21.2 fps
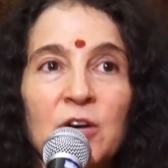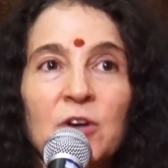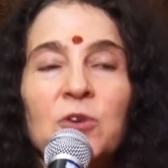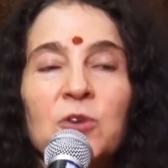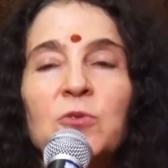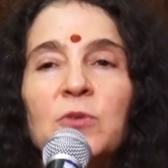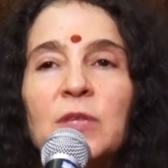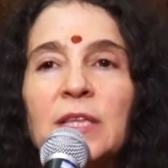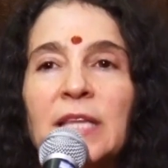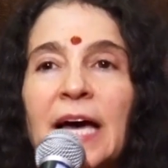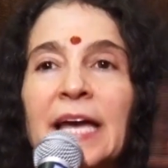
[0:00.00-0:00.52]

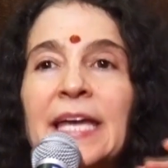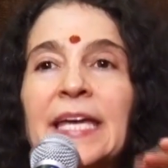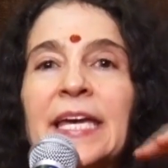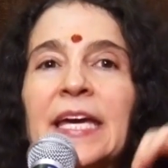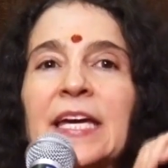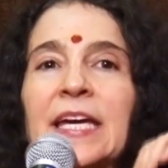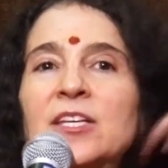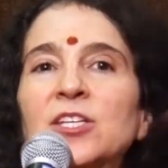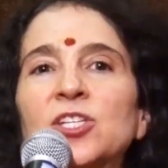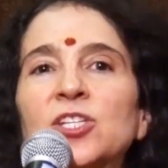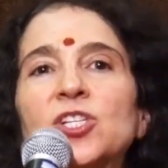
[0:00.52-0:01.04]
who
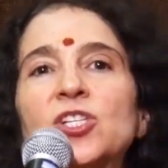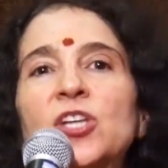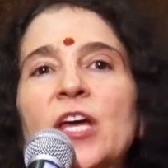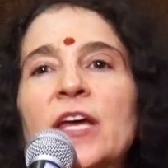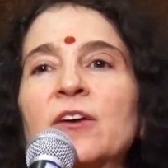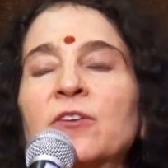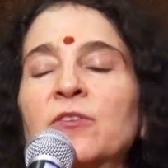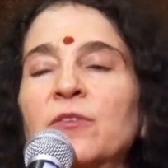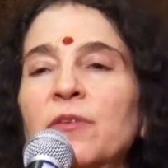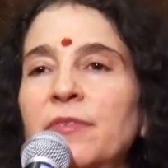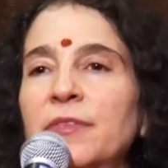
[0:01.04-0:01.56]
like and
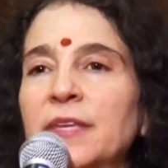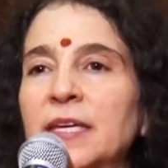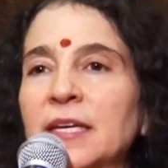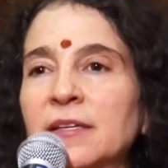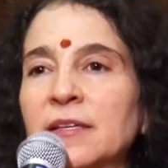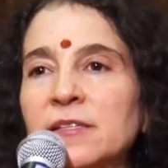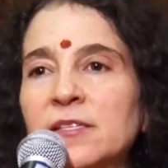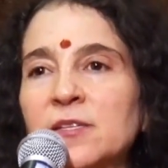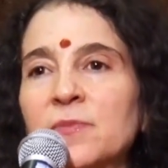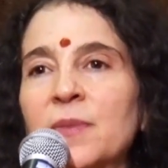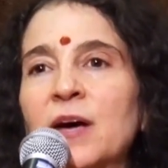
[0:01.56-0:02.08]
share
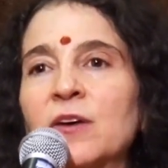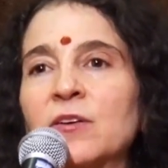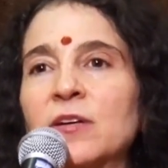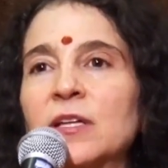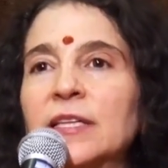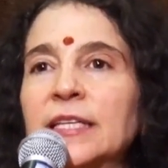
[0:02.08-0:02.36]
things about